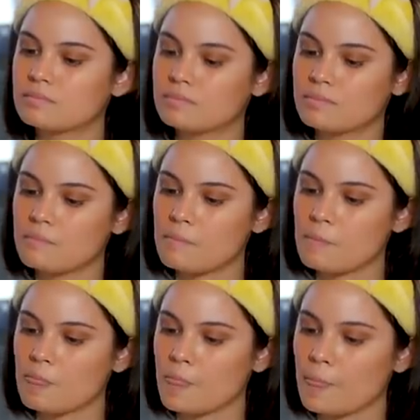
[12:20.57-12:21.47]

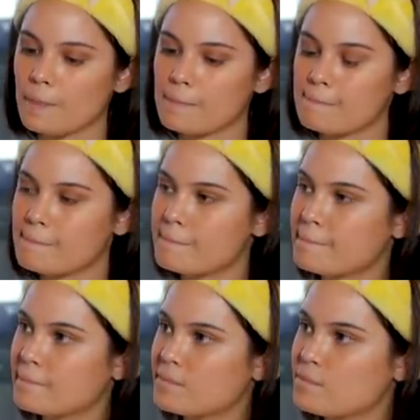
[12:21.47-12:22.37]

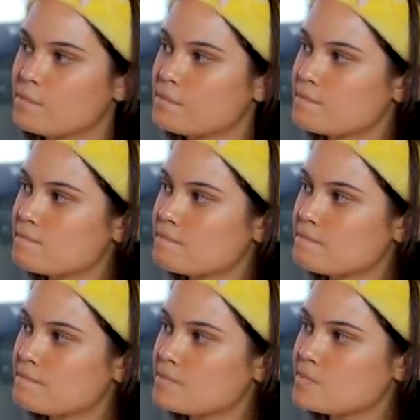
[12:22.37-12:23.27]

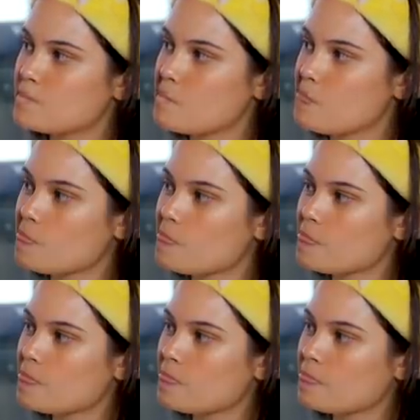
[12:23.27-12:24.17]

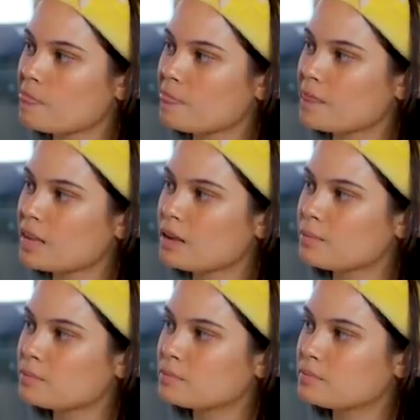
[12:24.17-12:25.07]

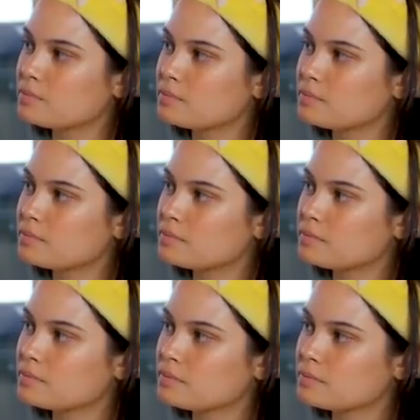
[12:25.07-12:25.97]

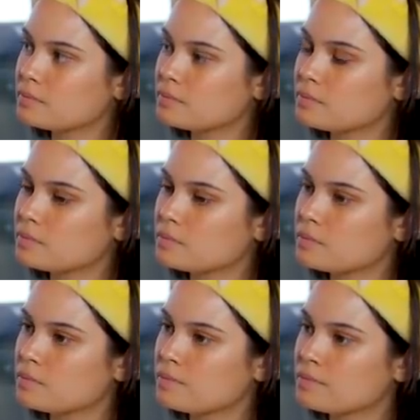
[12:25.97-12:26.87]

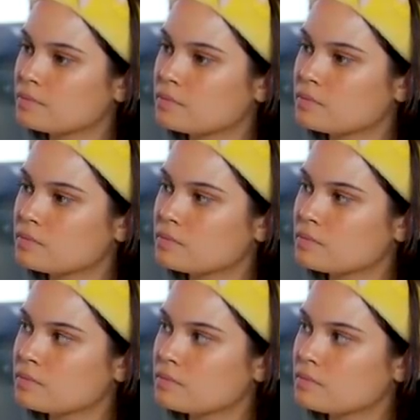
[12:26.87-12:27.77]

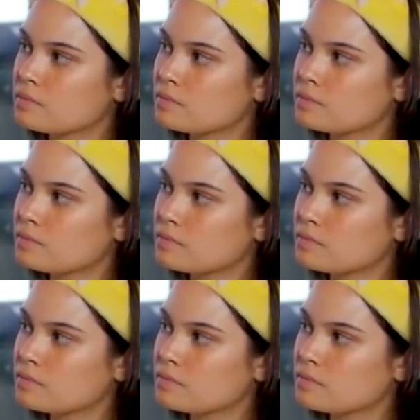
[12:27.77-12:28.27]
This person isn't speaking.